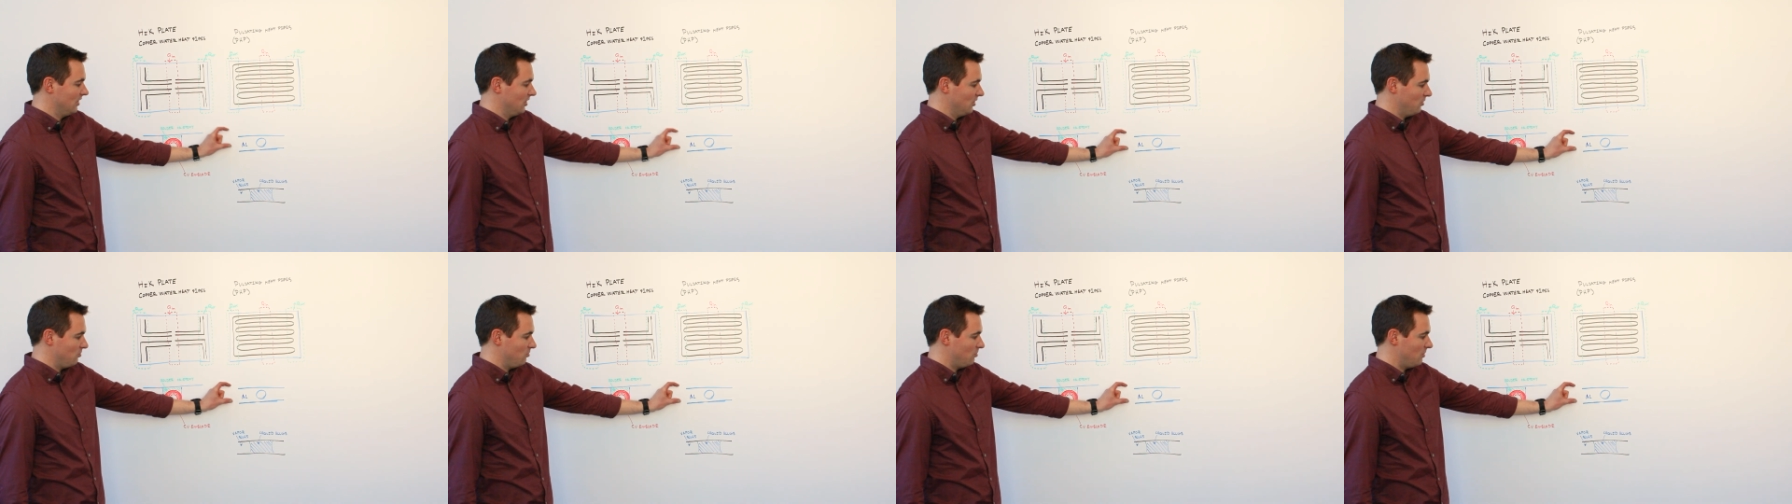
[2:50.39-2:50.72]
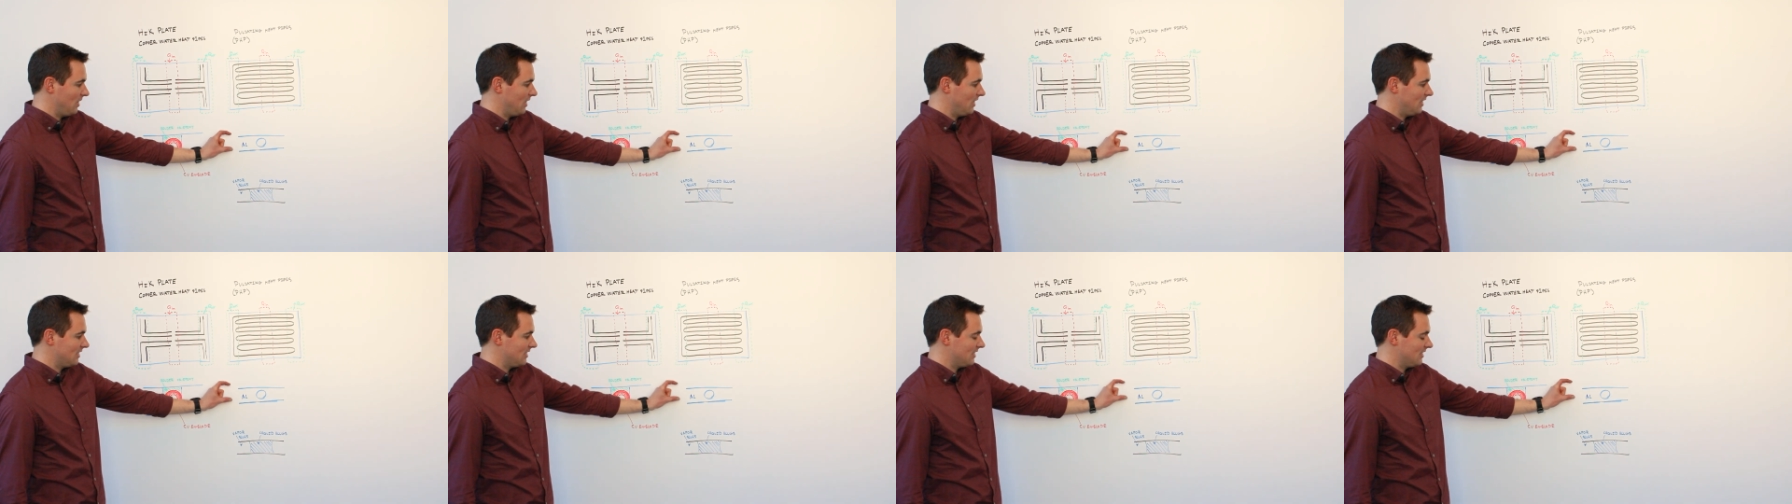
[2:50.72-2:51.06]

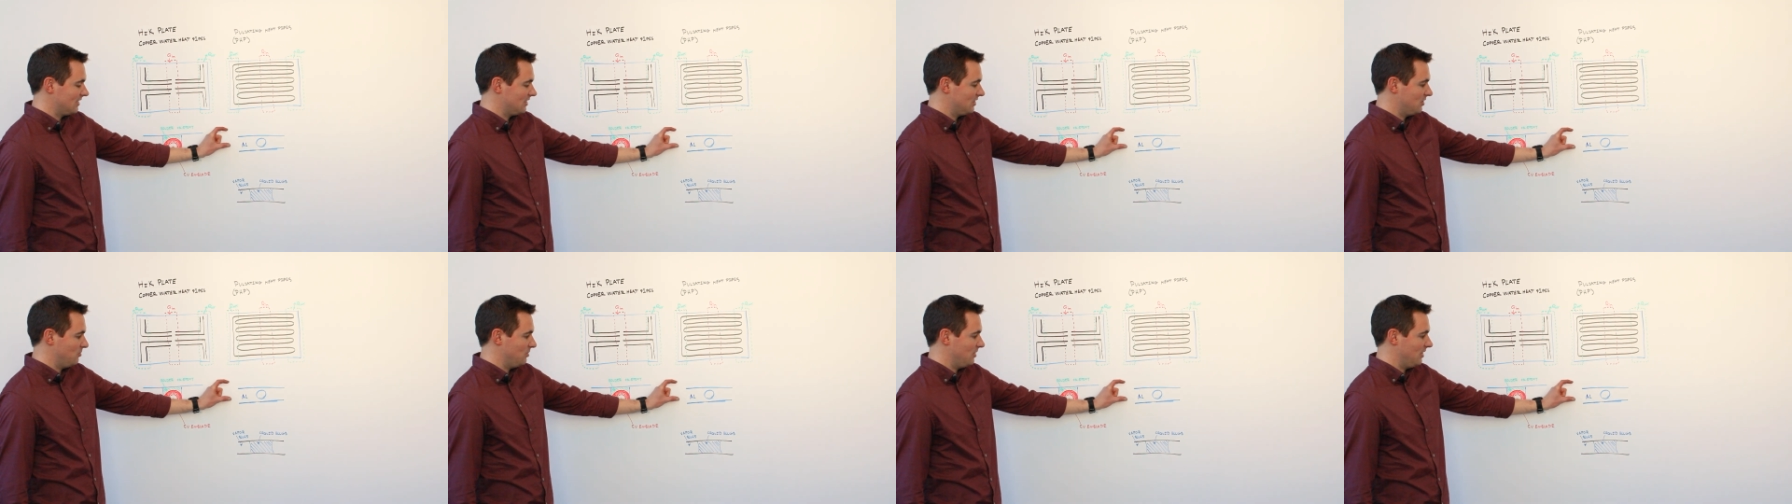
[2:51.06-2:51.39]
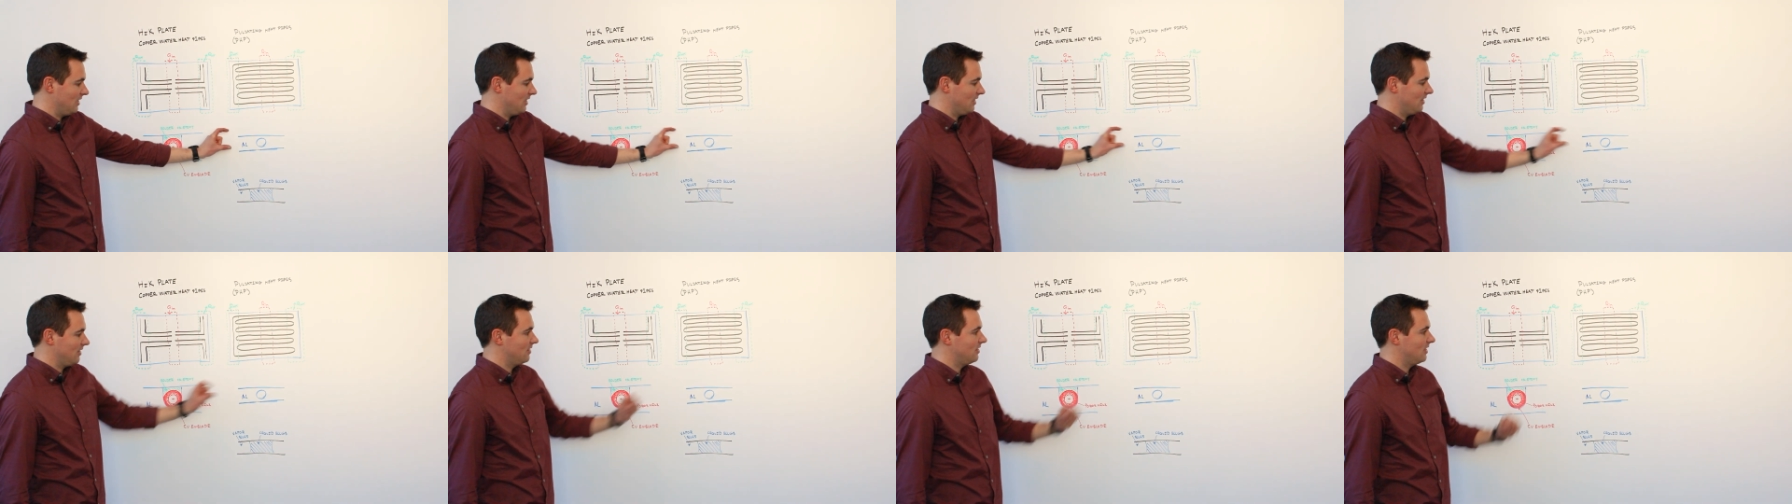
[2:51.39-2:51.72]
made to
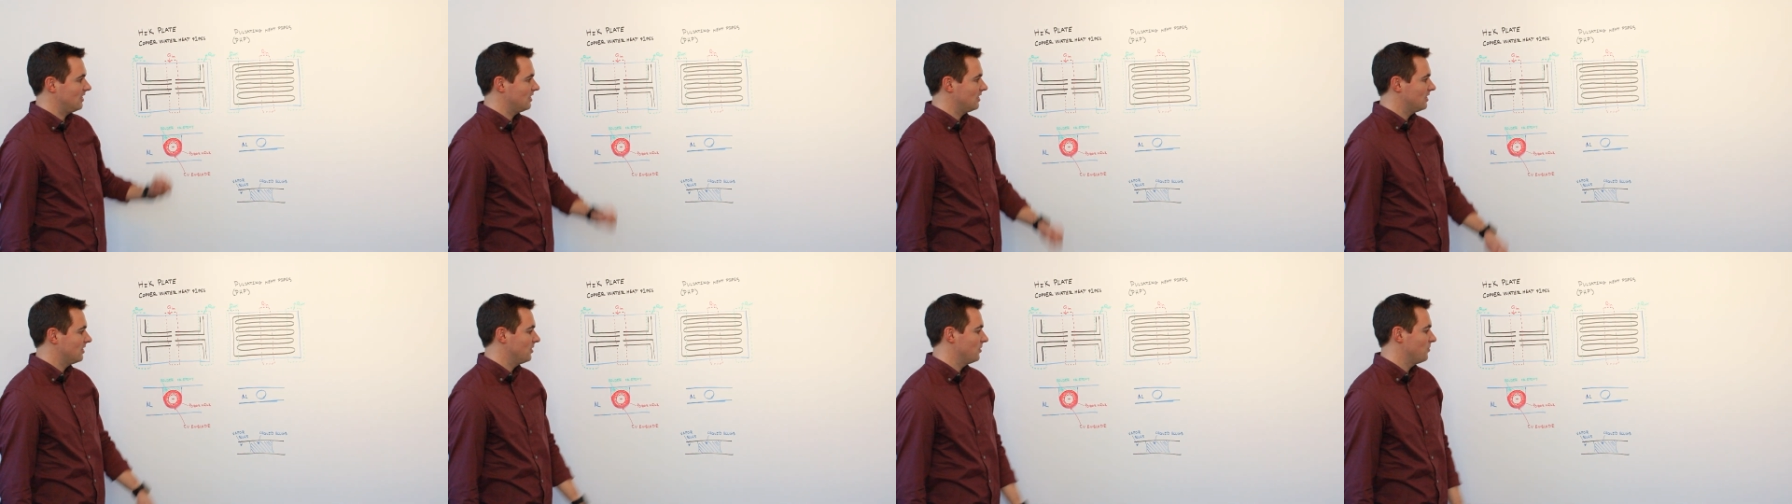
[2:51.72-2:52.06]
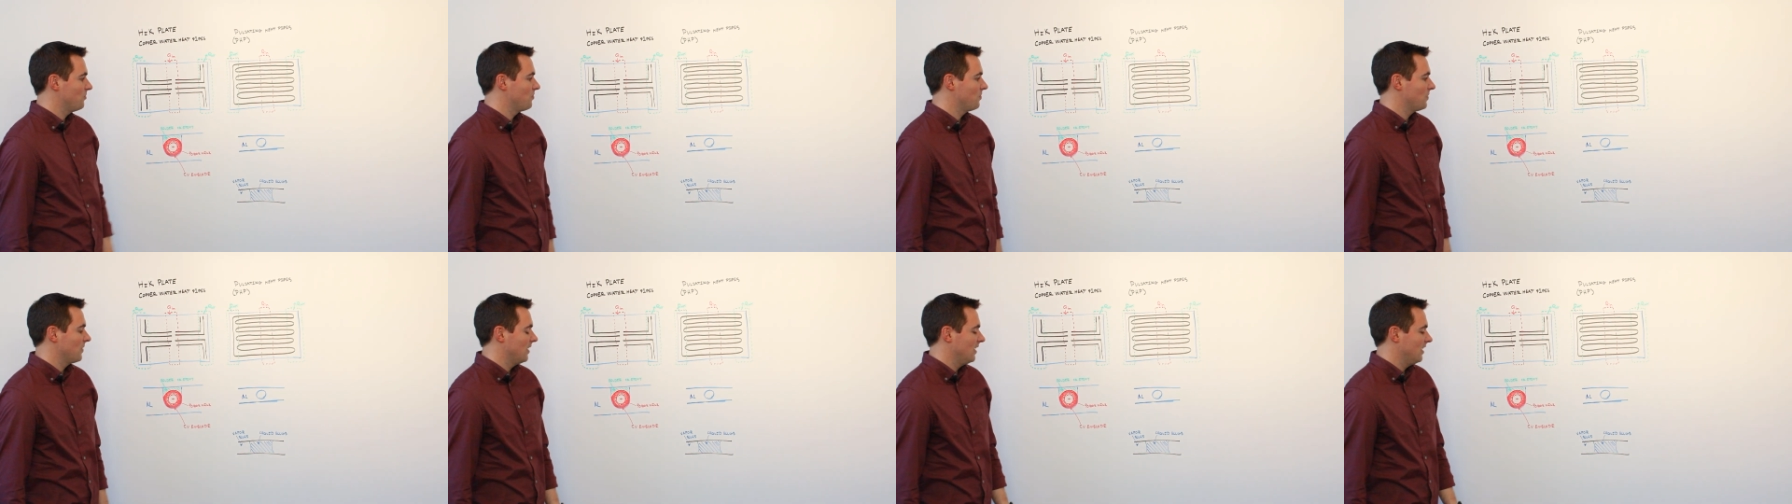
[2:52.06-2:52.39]
be thinner
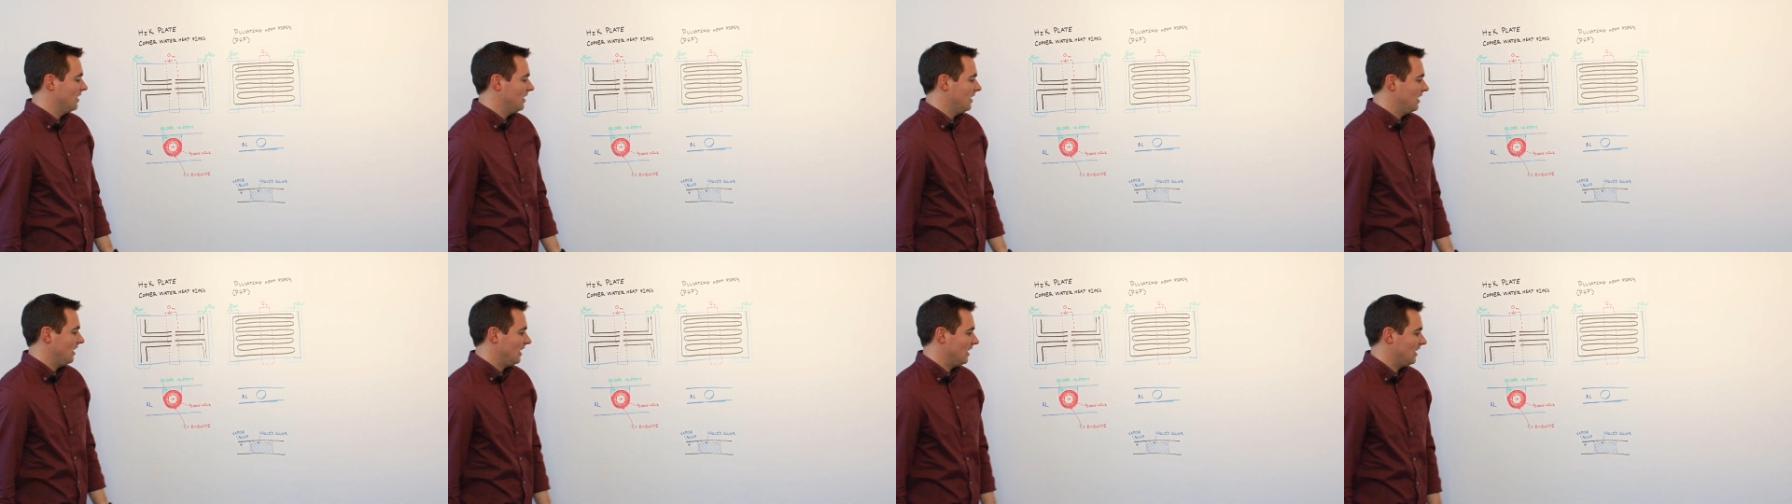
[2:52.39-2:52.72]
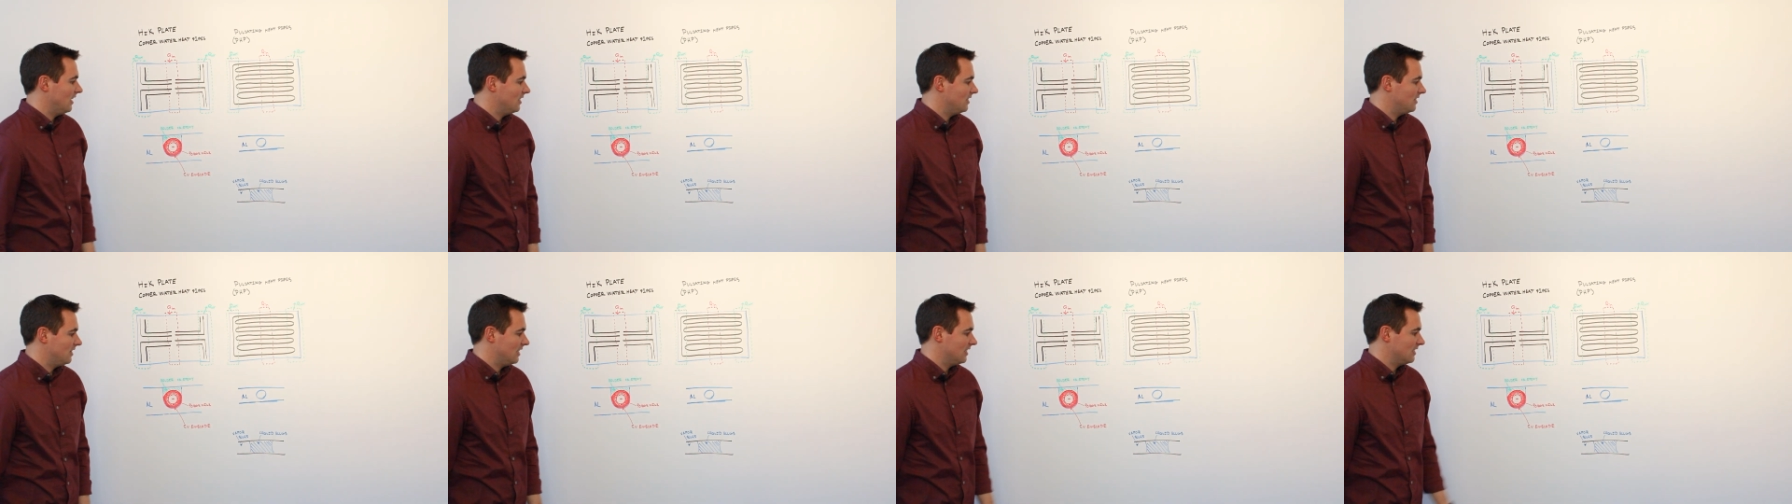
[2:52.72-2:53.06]

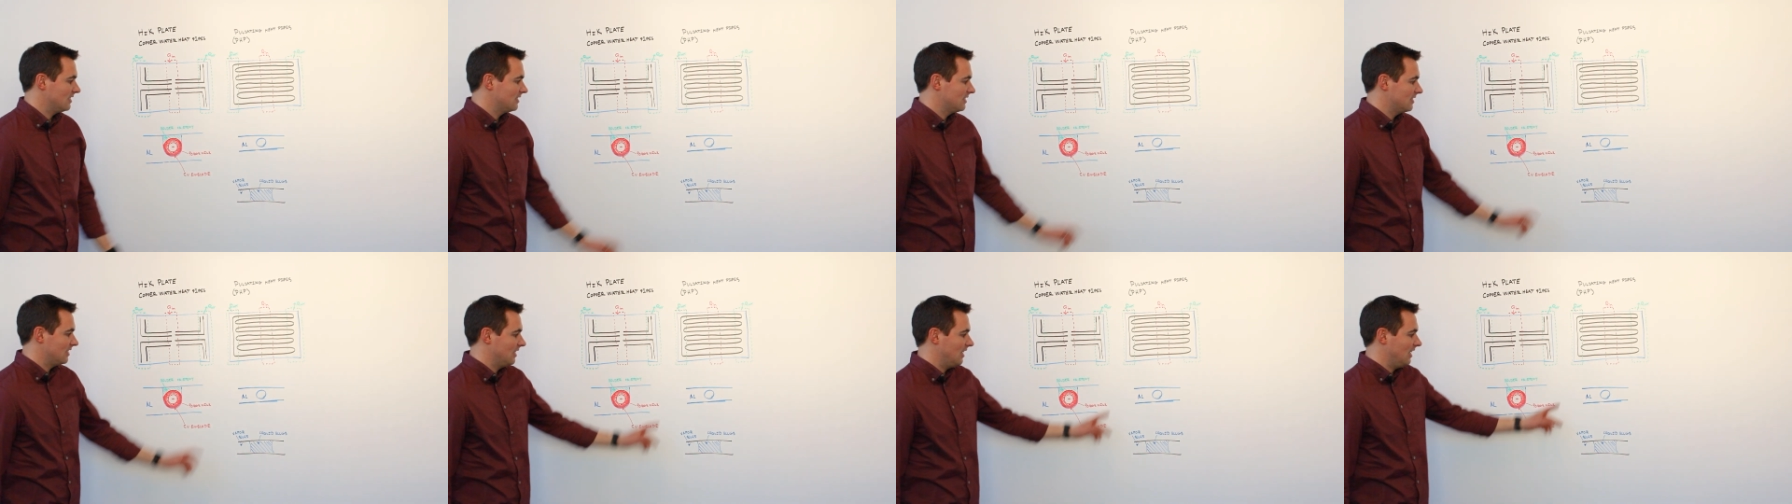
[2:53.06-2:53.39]
and thus